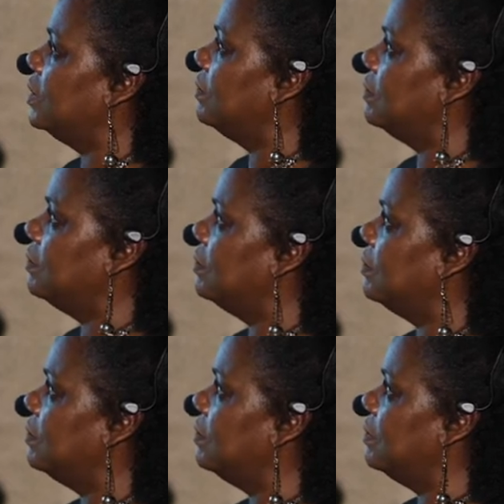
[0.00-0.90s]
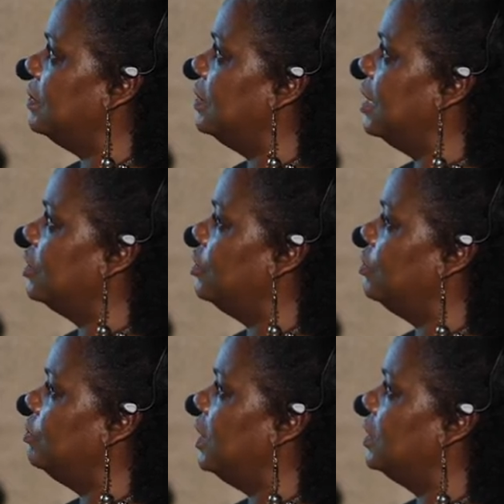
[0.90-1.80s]
They're not
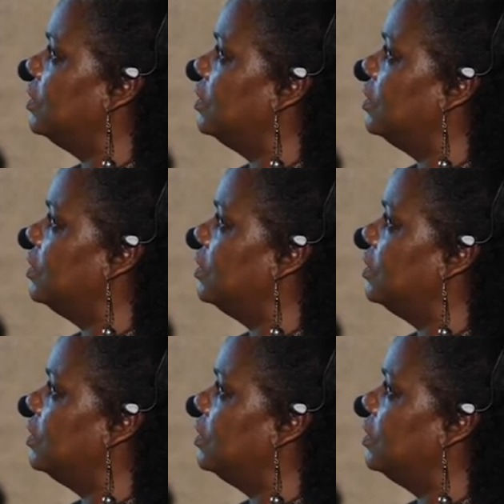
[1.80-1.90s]
too big.